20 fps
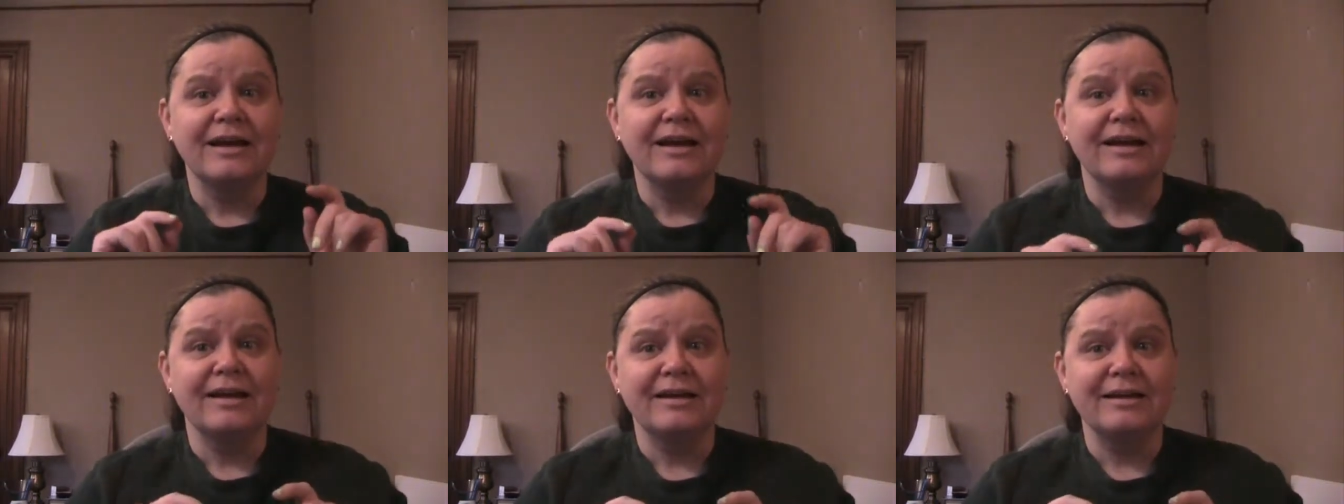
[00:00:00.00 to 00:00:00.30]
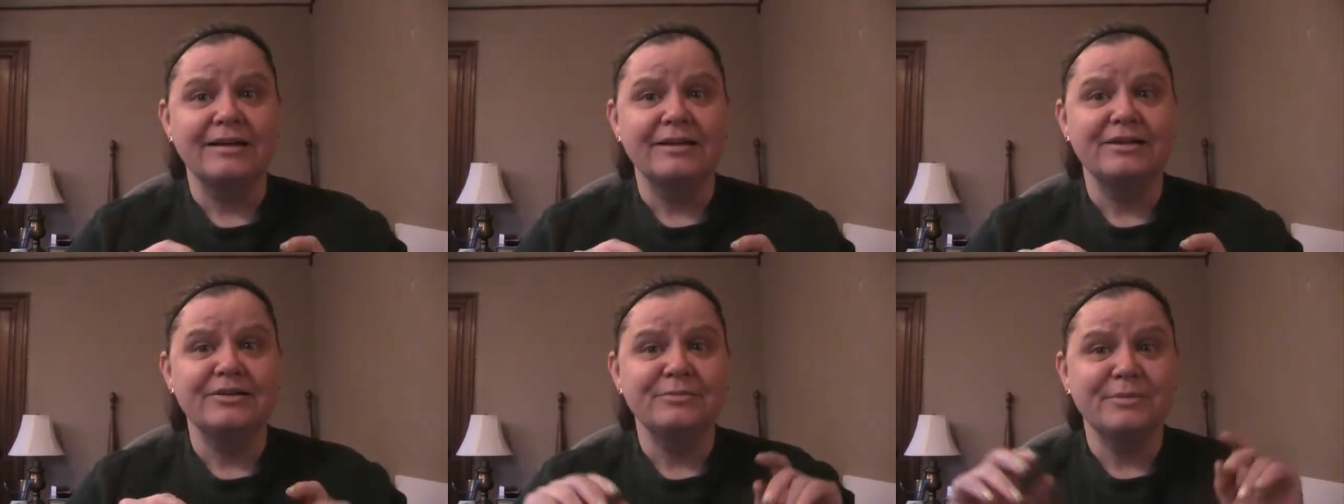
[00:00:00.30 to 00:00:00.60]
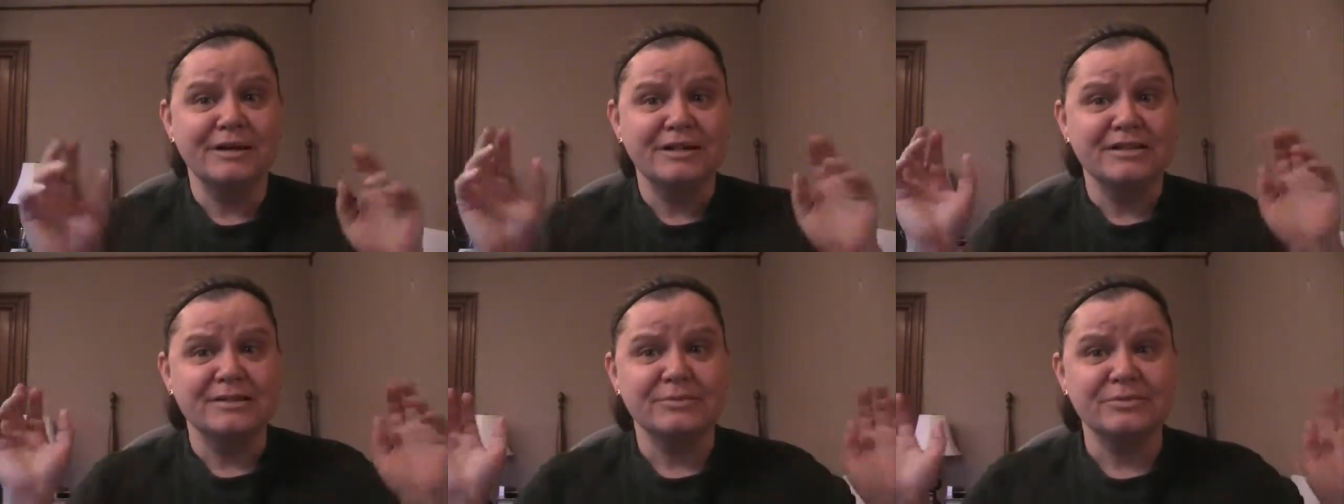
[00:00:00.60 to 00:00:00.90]
and
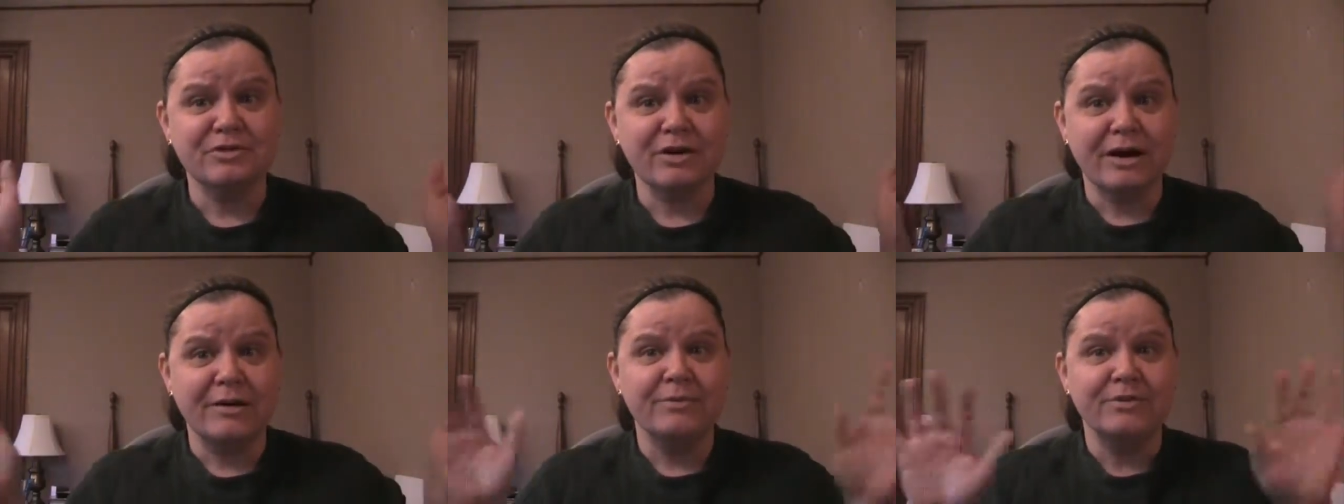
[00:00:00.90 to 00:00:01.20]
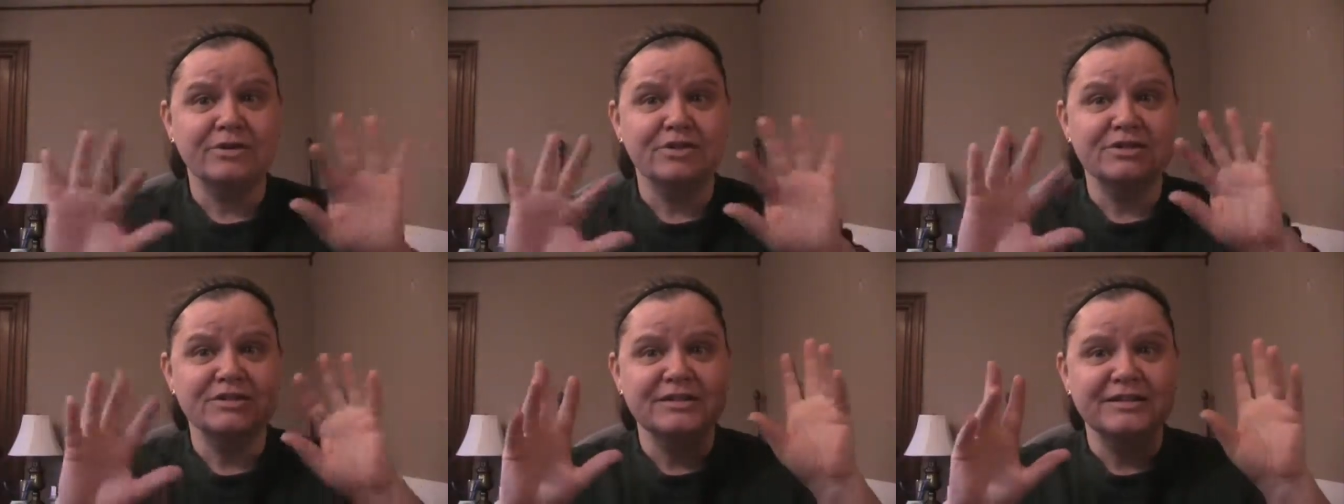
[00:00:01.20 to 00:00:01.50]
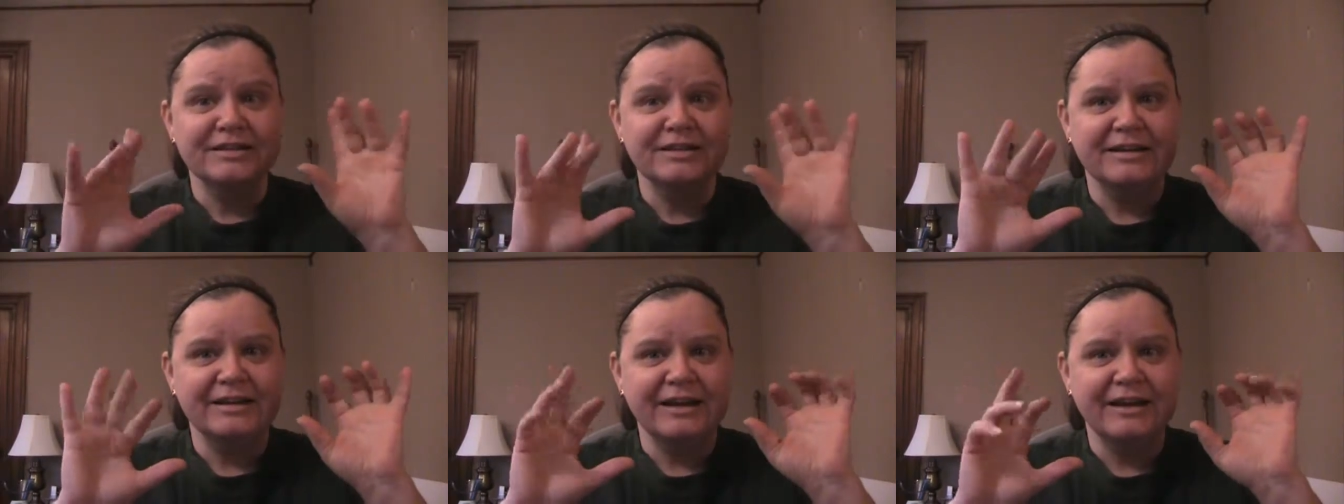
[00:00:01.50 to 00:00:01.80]
my subscribers.
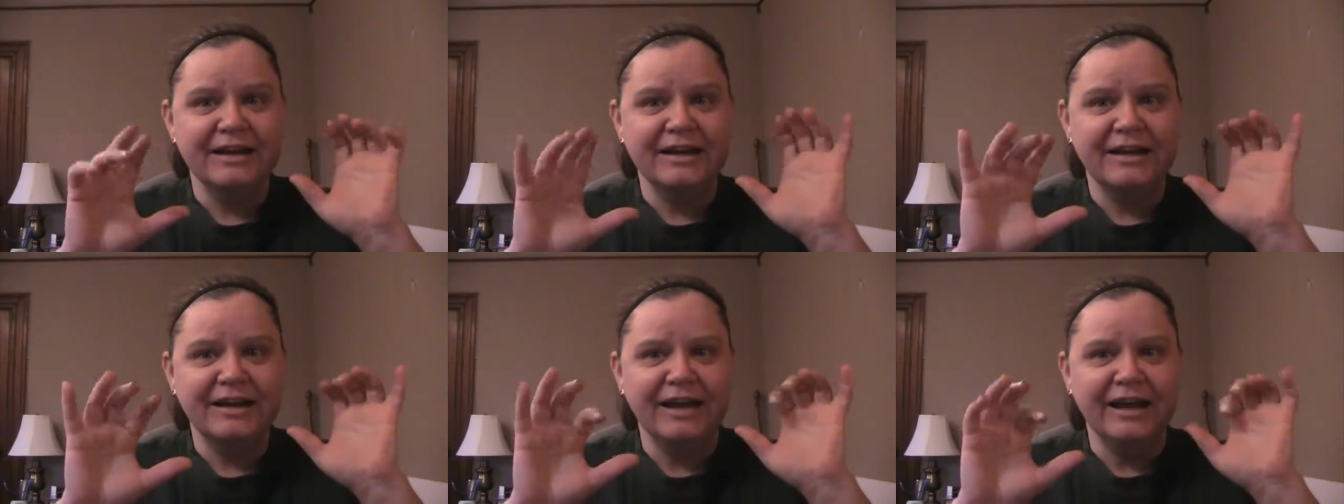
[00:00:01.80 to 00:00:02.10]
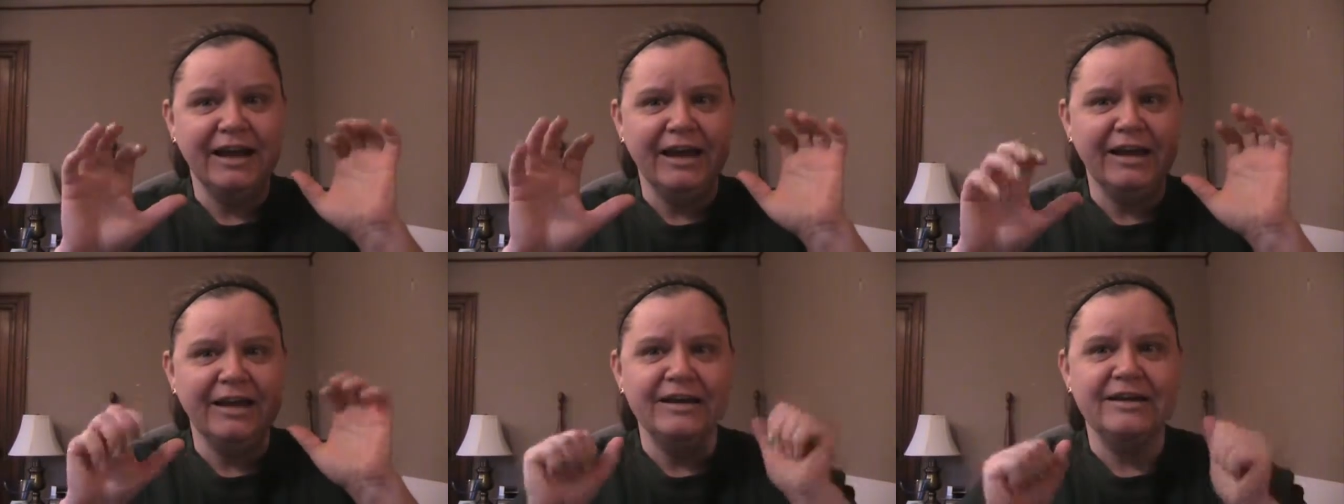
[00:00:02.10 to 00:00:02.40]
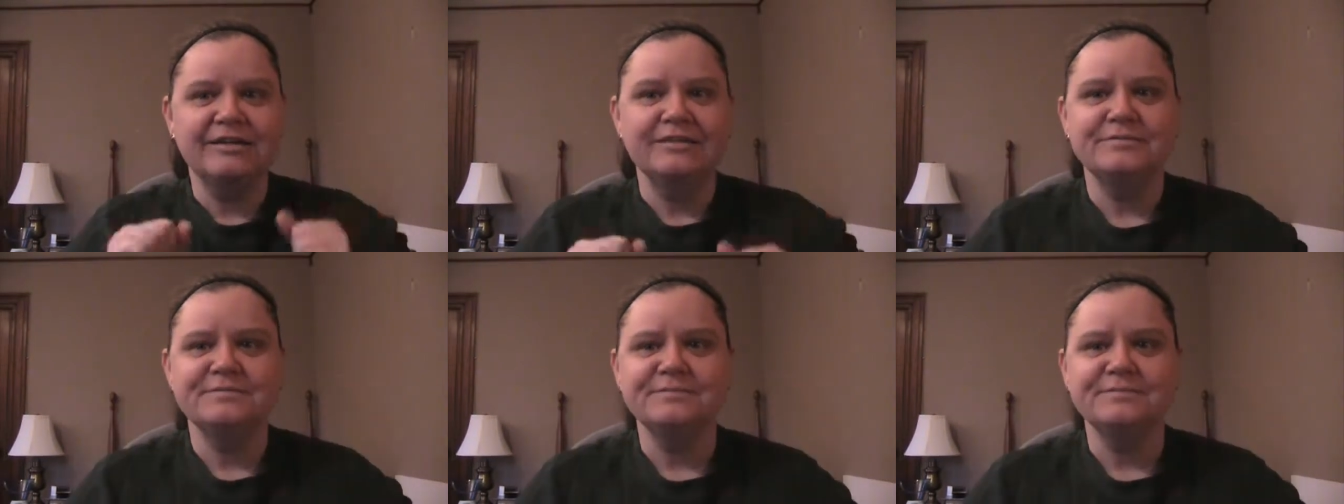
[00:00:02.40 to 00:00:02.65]
Hey!